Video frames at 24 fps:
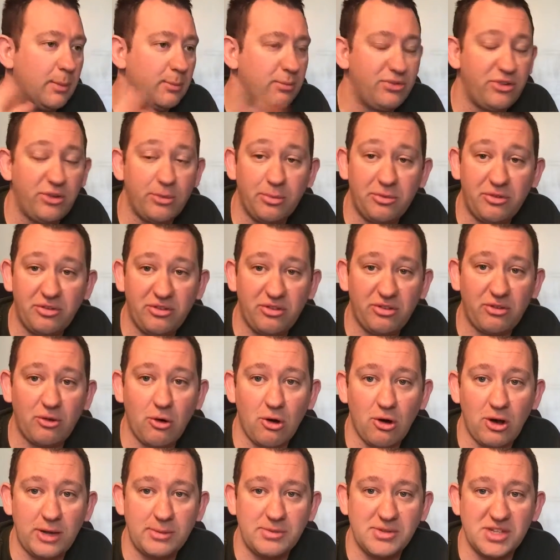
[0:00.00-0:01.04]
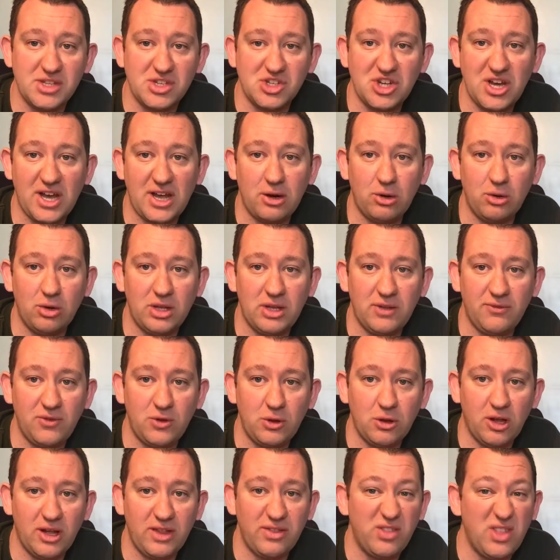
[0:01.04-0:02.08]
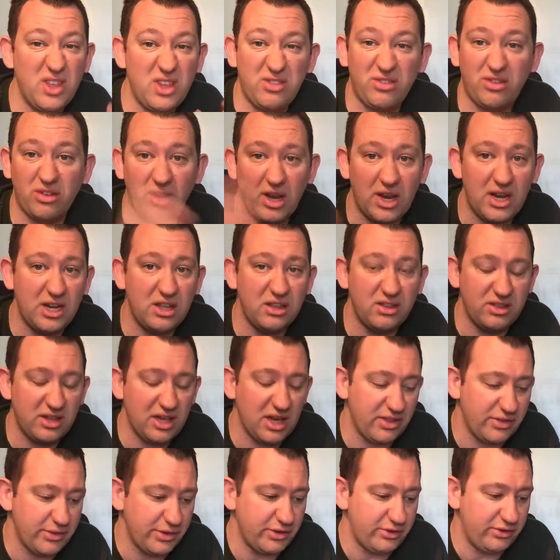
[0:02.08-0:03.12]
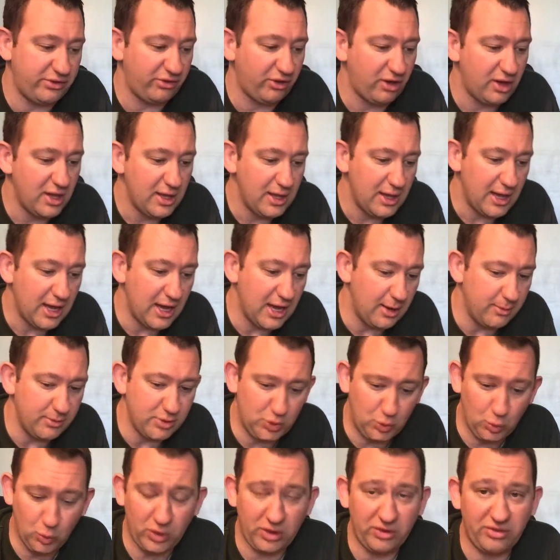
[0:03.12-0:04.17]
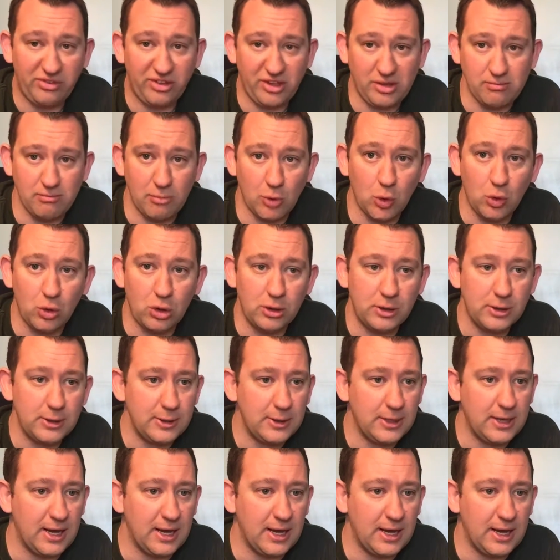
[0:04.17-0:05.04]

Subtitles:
subscribe to the channel if you like this and any of the others, and you want to see more.